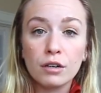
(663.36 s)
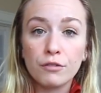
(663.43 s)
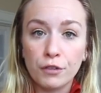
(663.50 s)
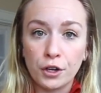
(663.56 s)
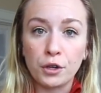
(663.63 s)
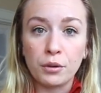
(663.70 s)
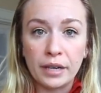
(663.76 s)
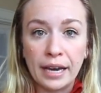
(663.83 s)

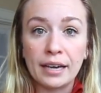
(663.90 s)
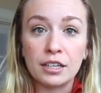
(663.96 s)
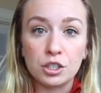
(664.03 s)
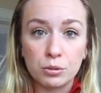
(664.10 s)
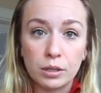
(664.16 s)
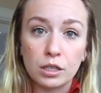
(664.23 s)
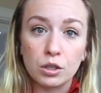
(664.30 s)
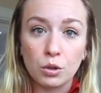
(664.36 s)
for you to get
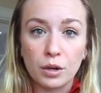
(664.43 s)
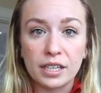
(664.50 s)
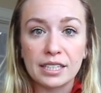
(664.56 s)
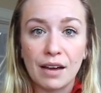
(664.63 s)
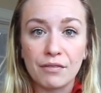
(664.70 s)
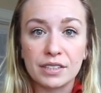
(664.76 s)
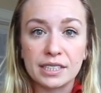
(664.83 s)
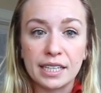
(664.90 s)
into a caloric
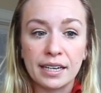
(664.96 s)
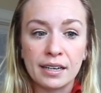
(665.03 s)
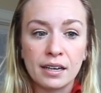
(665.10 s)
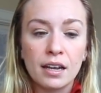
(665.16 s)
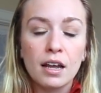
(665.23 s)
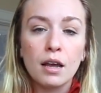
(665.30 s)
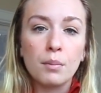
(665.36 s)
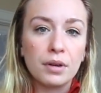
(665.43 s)
deficit.
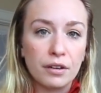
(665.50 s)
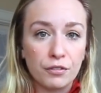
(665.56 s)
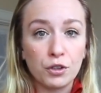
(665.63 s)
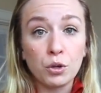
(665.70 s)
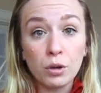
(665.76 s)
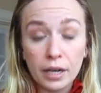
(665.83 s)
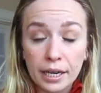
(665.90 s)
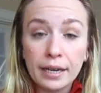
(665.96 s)
But if
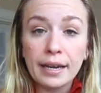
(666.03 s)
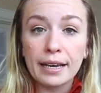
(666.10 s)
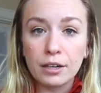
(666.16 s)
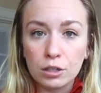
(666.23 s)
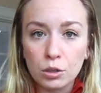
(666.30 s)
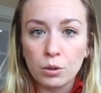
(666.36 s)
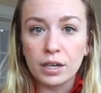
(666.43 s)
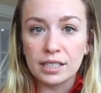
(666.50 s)
you're in a
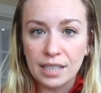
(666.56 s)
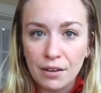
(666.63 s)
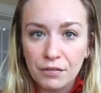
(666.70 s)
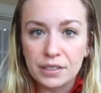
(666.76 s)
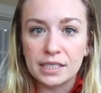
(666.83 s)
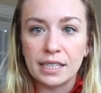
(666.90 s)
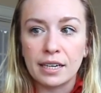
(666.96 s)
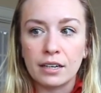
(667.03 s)
caloric
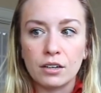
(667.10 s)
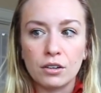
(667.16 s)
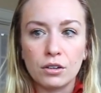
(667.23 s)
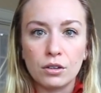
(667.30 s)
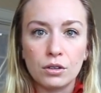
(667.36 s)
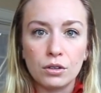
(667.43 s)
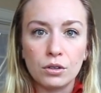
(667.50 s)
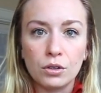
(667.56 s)
deficit,
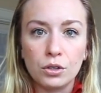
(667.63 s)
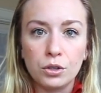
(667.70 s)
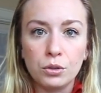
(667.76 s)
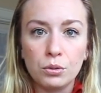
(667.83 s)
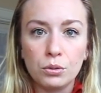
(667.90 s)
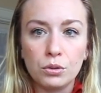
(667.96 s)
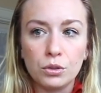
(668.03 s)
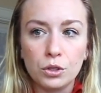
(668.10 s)

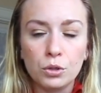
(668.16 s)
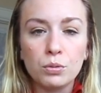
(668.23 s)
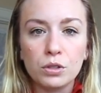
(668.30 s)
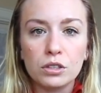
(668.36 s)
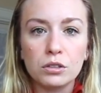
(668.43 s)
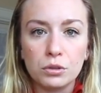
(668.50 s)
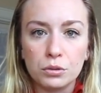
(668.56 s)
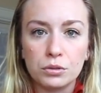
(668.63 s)
you
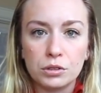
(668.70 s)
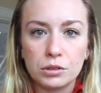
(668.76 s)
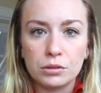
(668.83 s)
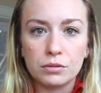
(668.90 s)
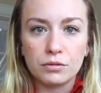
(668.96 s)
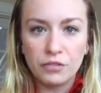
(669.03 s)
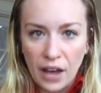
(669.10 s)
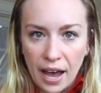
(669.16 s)
will
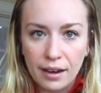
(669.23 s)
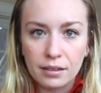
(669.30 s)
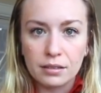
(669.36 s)
lose fat.